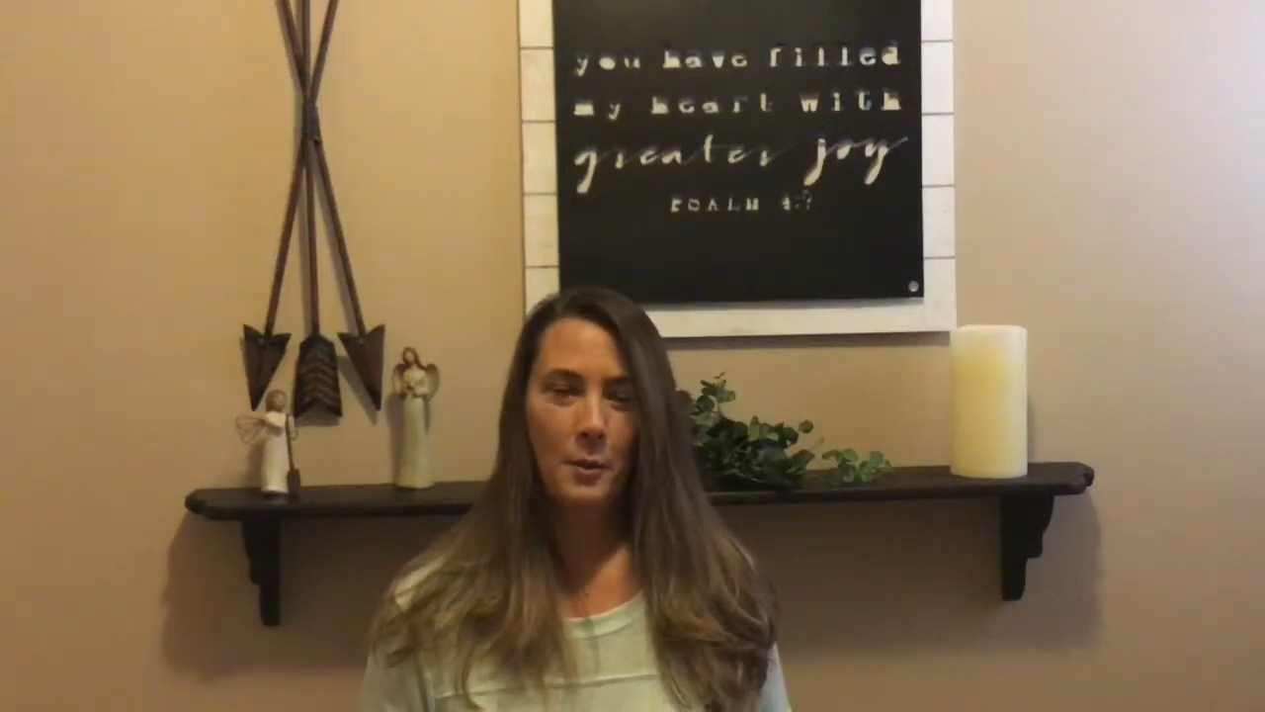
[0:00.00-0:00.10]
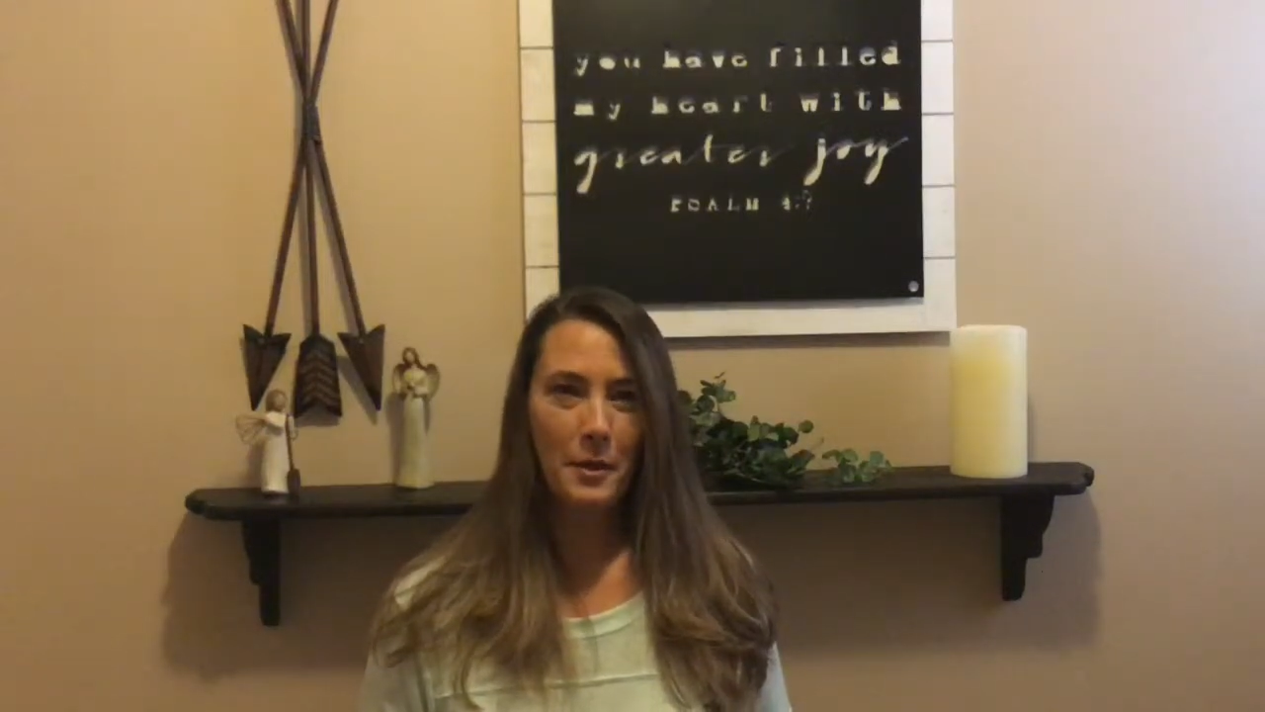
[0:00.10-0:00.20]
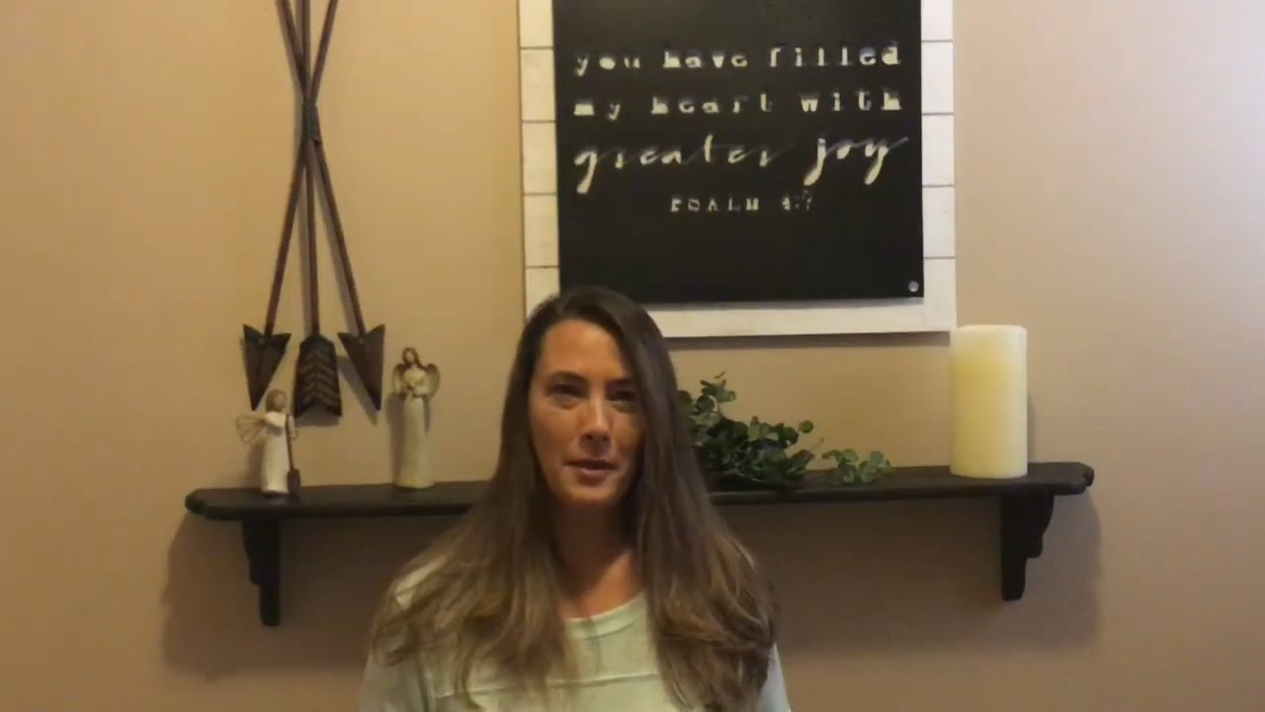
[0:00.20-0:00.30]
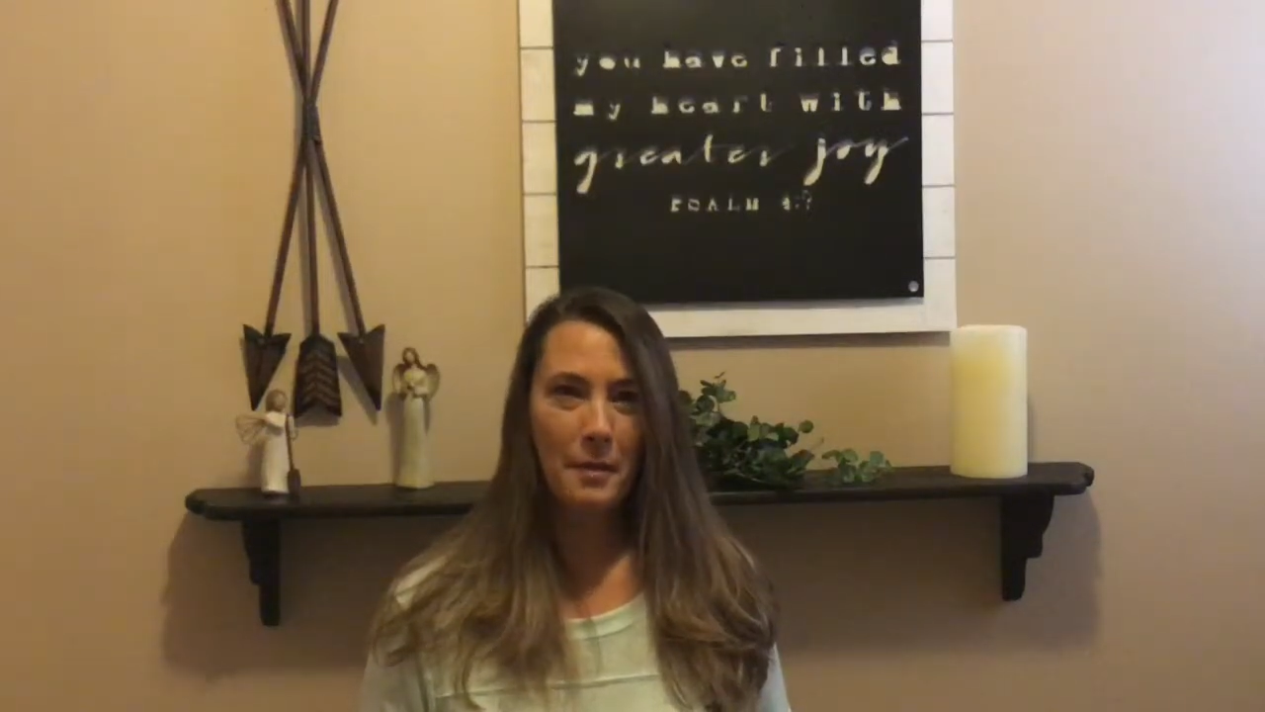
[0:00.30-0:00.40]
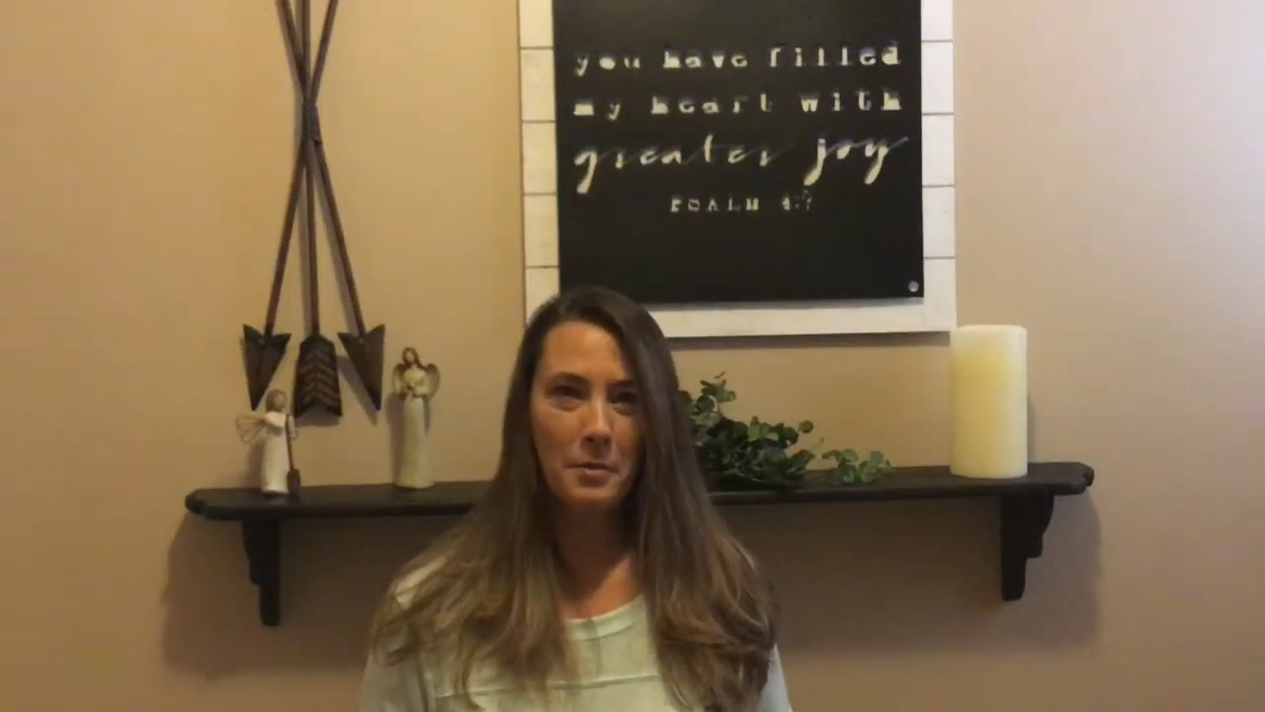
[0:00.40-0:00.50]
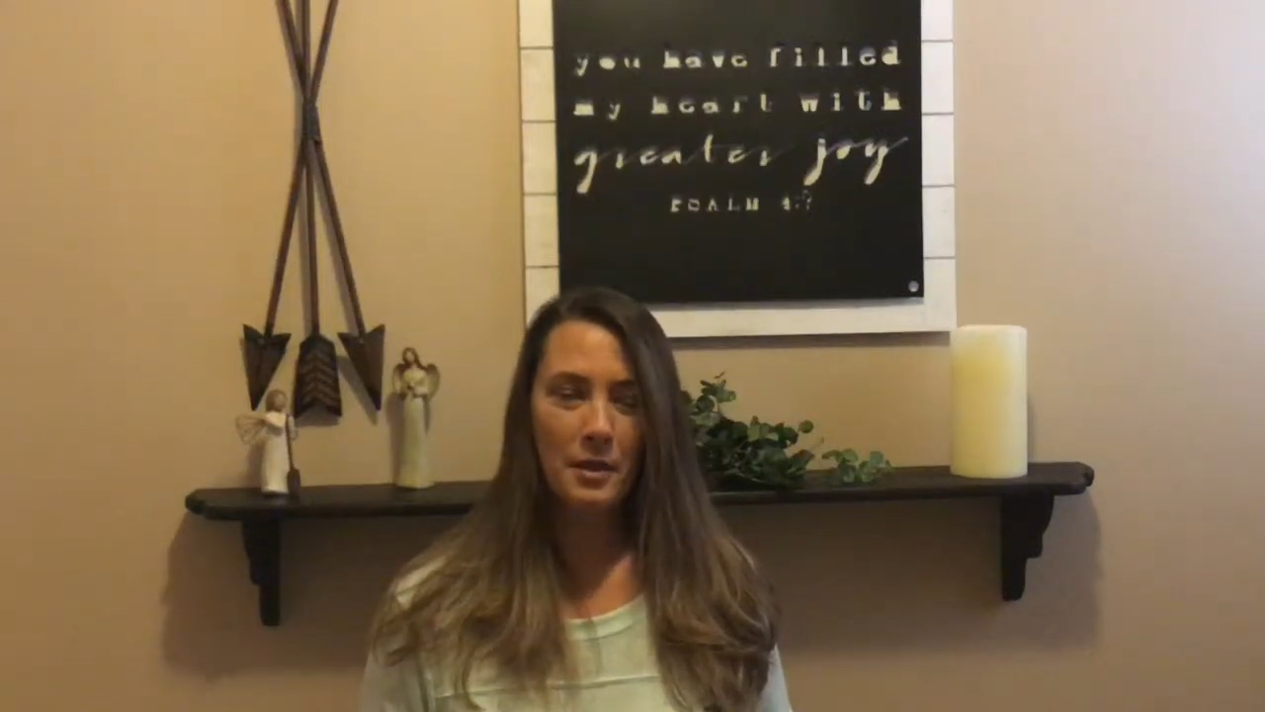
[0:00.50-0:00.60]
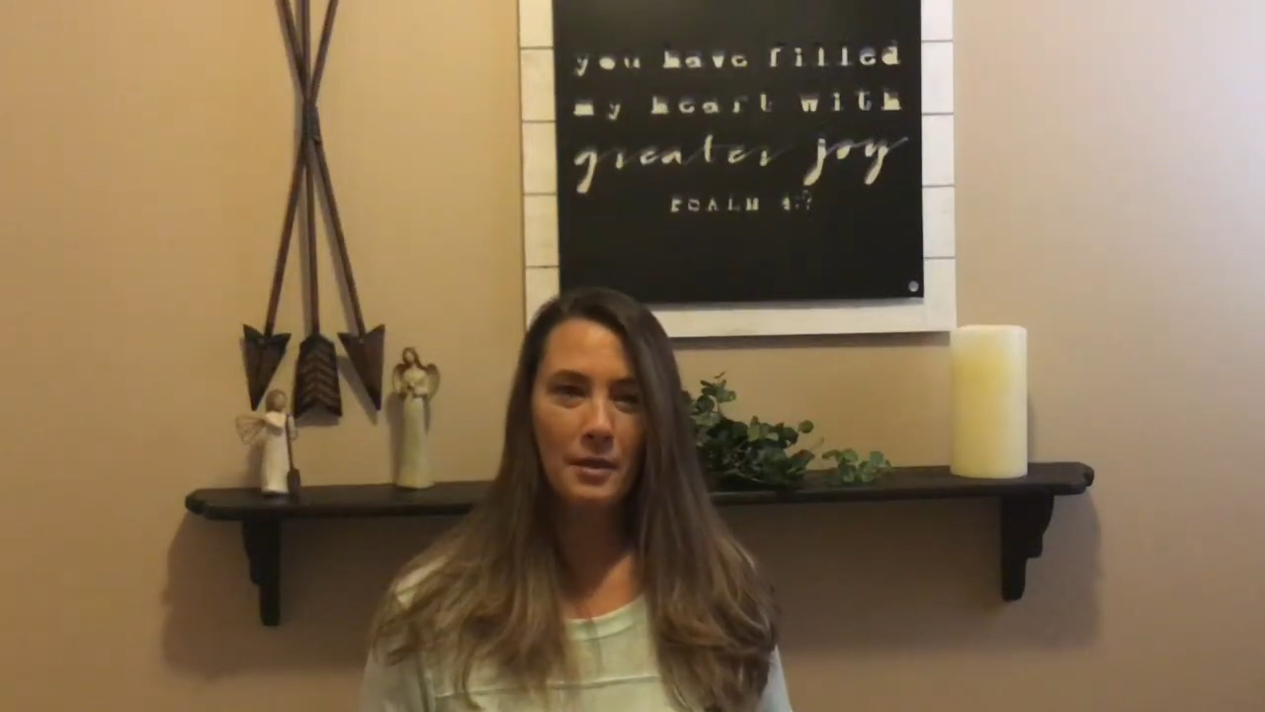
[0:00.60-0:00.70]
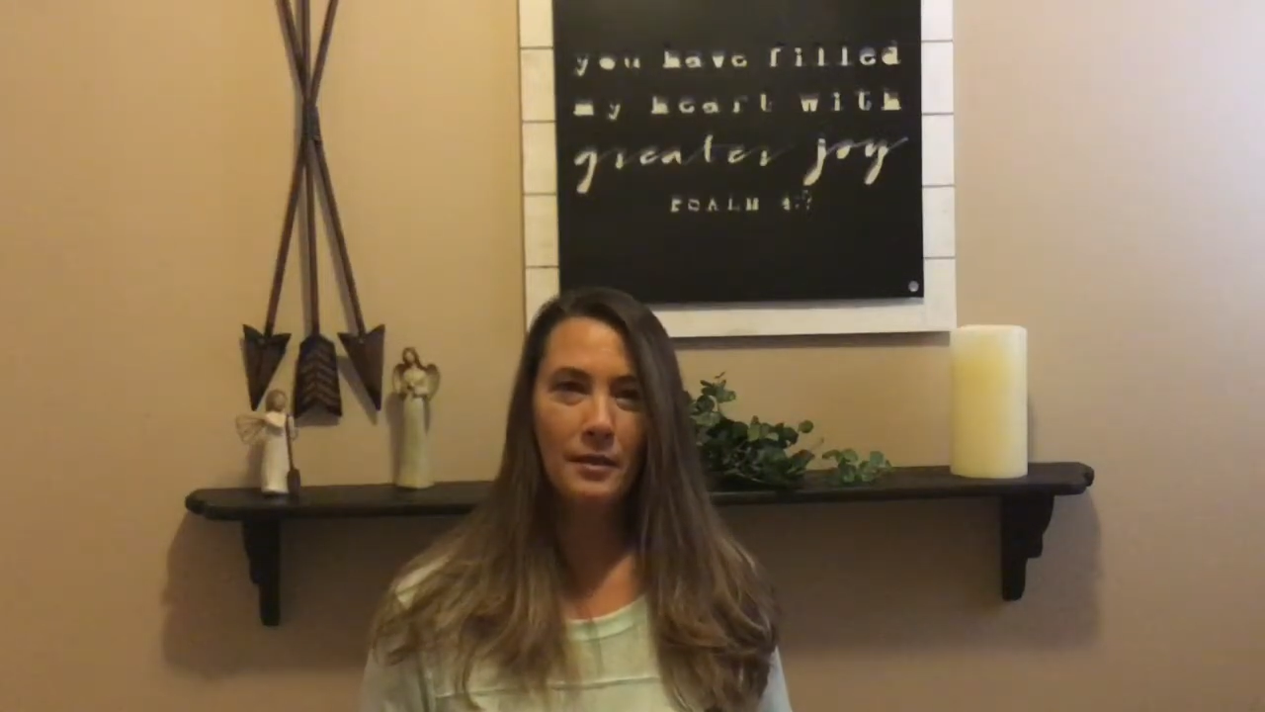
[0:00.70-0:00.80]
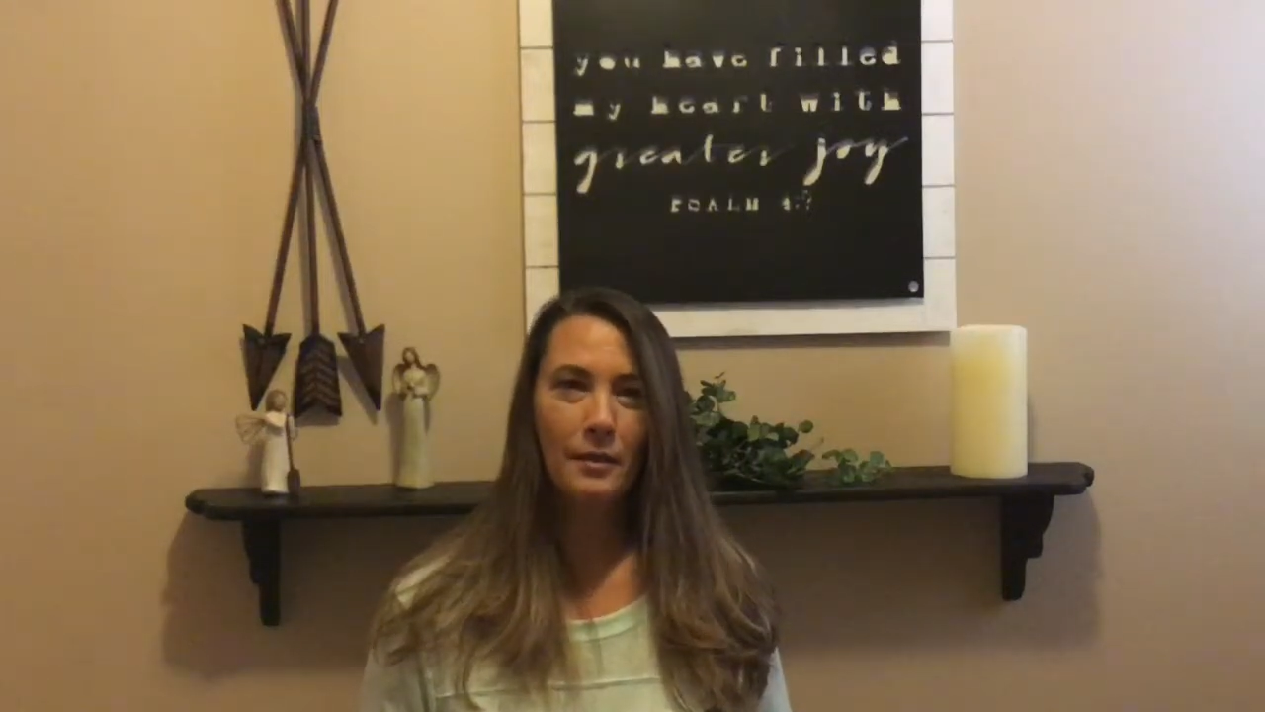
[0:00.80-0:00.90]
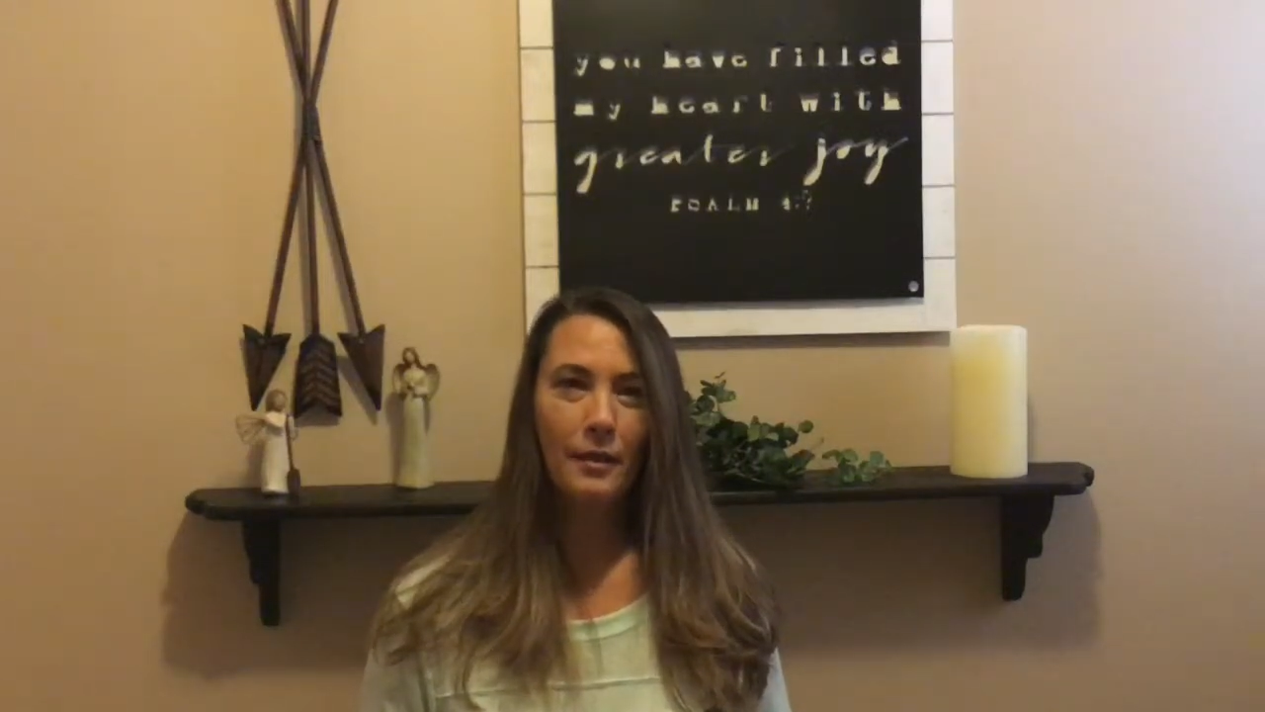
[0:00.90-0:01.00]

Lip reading: no exception.